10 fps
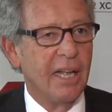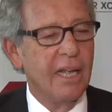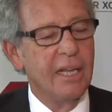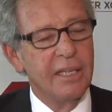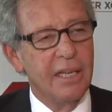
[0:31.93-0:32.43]

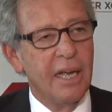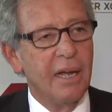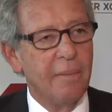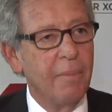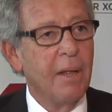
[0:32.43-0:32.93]

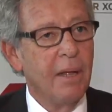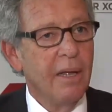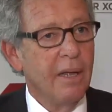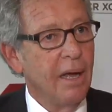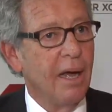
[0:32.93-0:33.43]
And
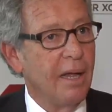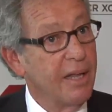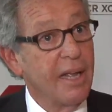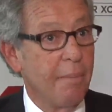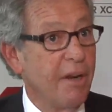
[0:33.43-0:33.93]

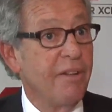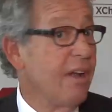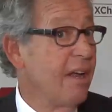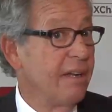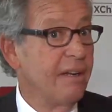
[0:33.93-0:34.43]
the company's
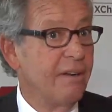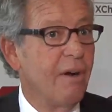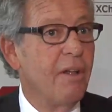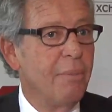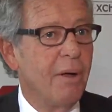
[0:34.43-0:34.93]
on
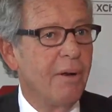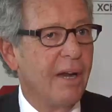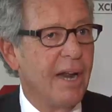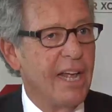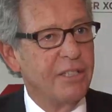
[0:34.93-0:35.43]
growth mode
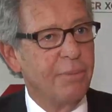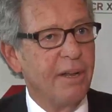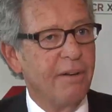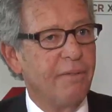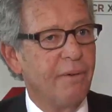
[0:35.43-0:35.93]
and has
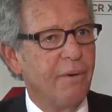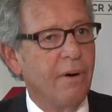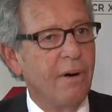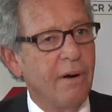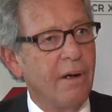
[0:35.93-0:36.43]
been
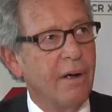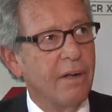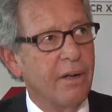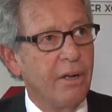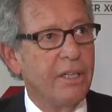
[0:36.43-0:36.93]
for a
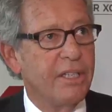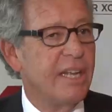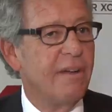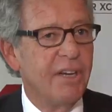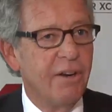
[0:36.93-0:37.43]
good
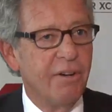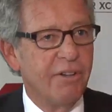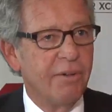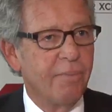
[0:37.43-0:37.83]
7 years.